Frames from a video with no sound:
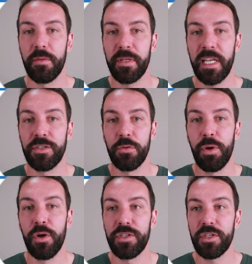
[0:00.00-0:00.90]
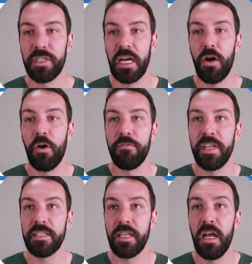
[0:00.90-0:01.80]
potential purchaser of
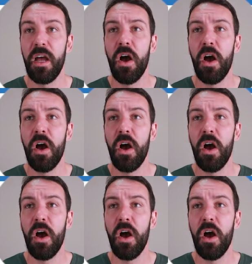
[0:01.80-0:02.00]
this.